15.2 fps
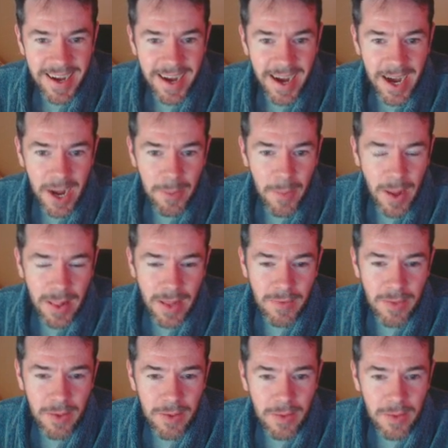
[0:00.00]
I love
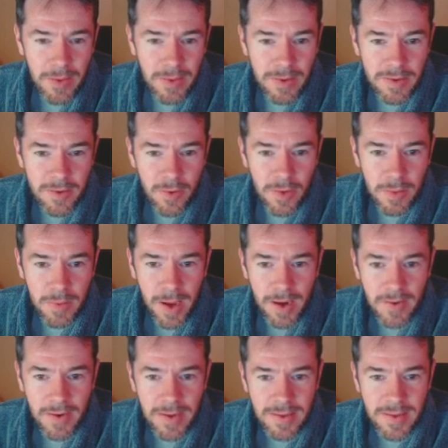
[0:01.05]
the scrolling
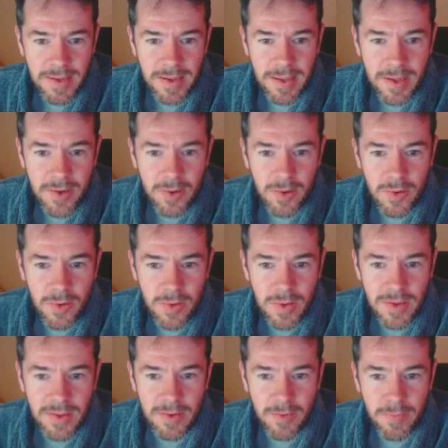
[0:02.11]
backgrounds here. They're cool. There's
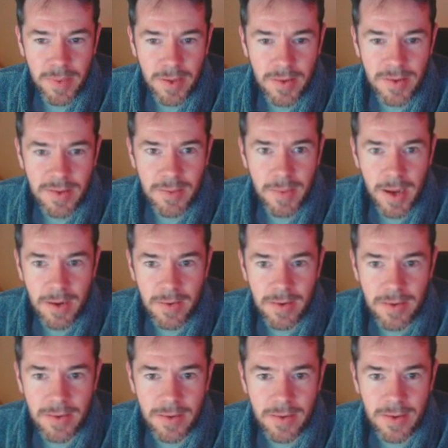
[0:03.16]
sort of pillars in the
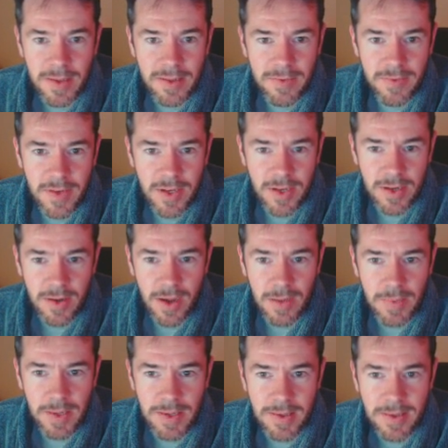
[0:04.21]
background. Oh, these fish are
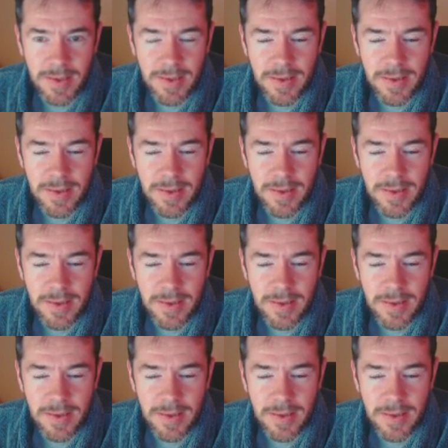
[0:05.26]
nightmares.